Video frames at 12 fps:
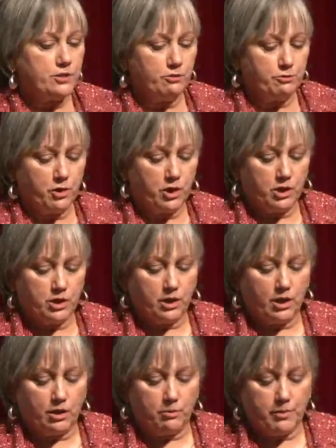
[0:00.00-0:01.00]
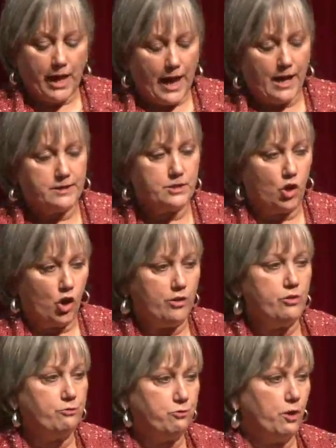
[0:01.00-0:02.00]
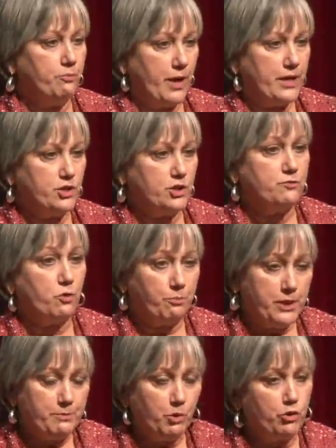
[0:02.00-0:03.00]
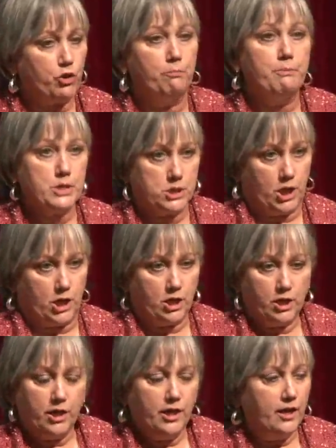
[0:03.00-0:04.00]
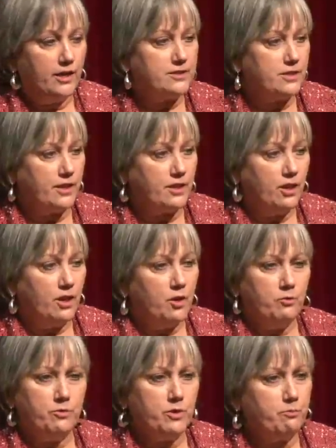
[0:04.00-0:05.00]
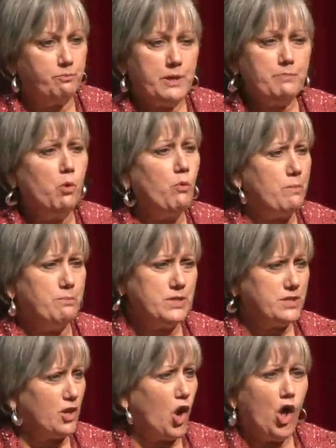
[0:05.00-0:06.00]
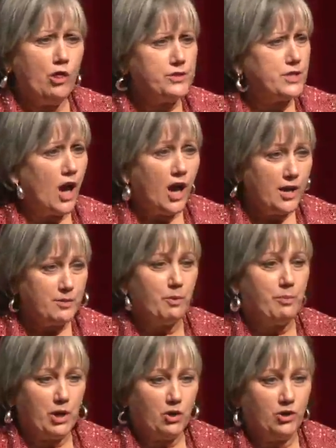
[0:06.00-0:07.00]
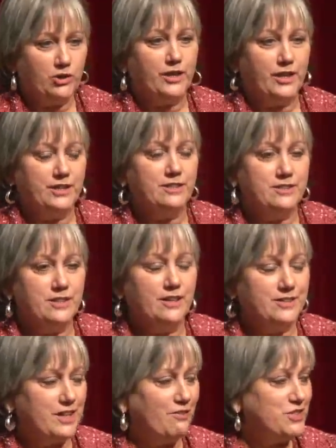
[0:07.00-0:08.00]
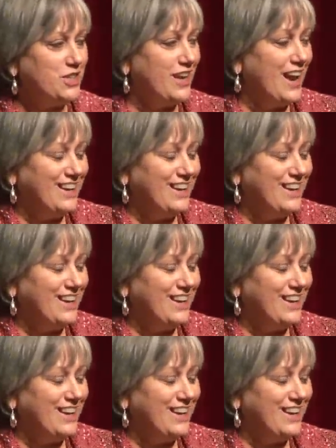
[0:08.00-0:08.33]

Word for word: of um, ads on the front pages for people that are missing. It's like, people went missing all the time, apparently, in seventeen